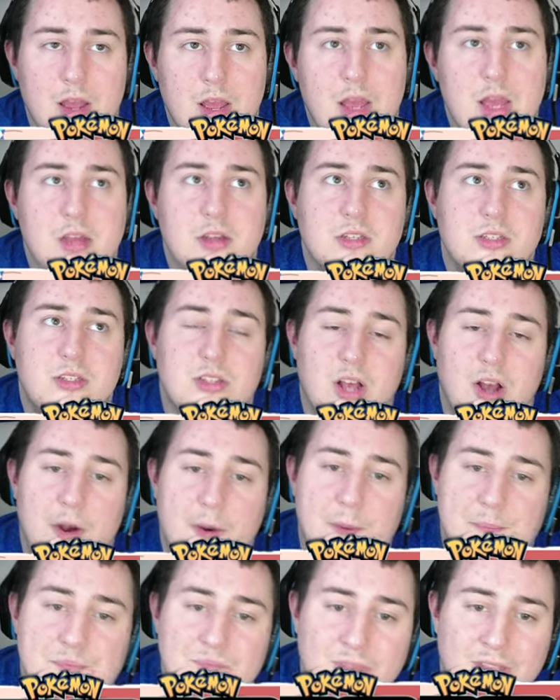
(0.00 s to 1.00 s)
So
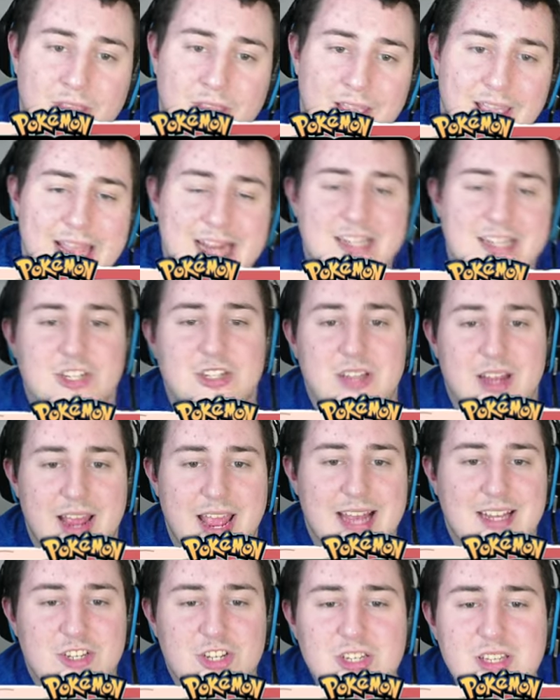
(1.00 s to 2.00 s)
it's just a, it's
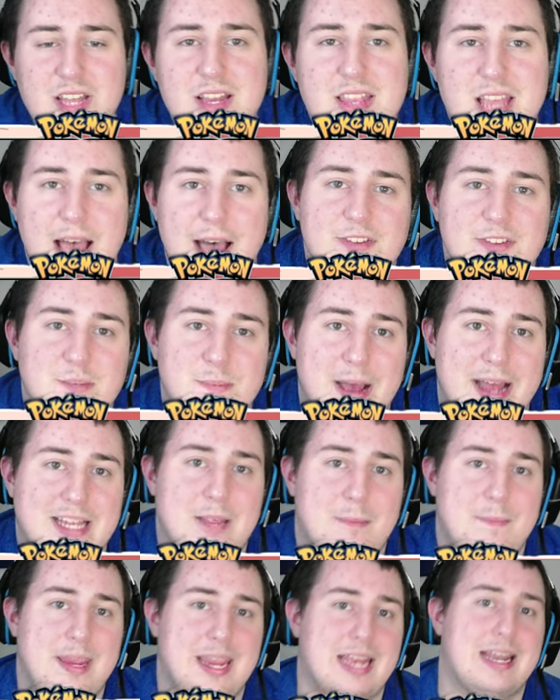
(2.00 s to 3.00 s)
just a tough spot to
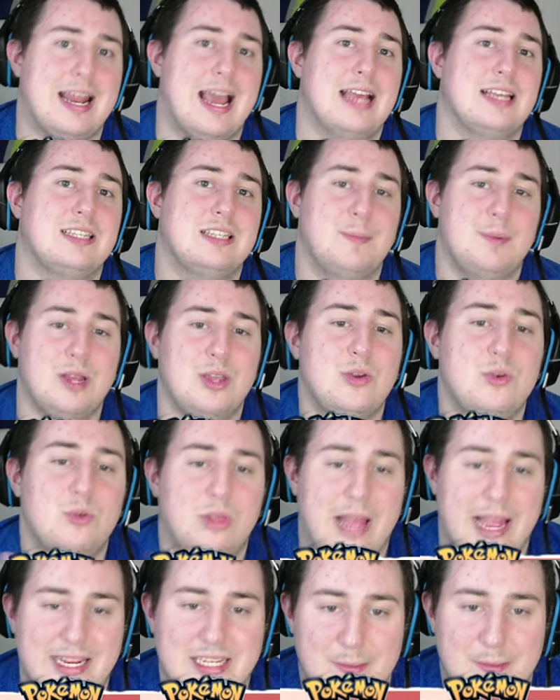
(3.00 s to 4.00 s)
be in as somebody who likes
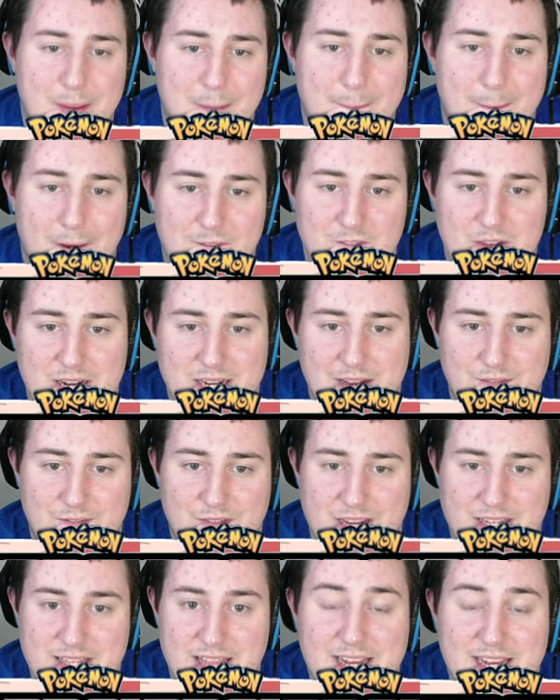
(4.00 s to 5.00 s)
to be perfect and fix
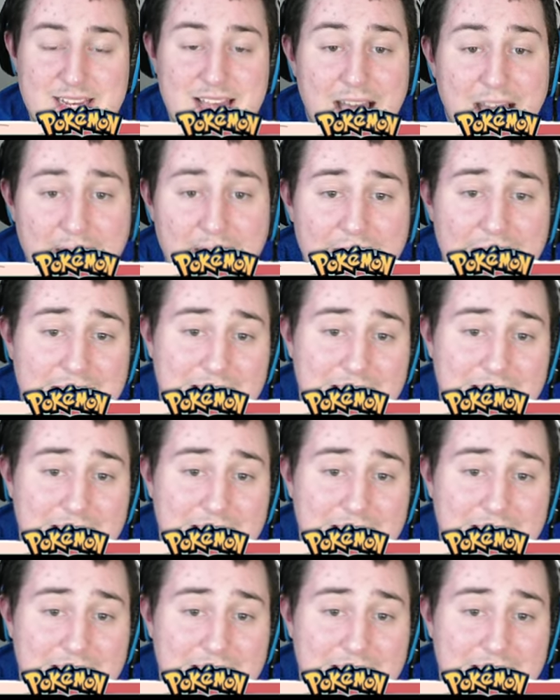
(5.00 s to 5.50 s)
things. Hi, you.